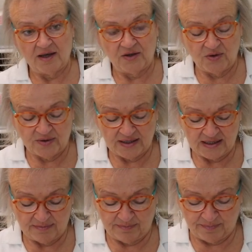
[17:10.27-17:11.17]
you
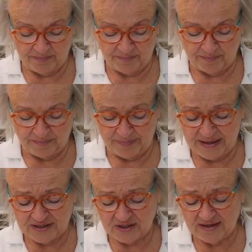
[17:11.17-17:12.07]
could
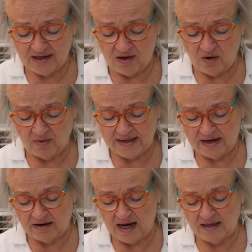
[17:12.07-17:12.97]
punch a little hole
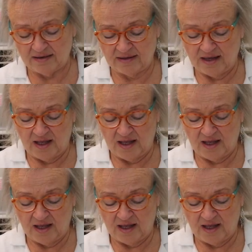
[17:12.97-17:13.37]
here, and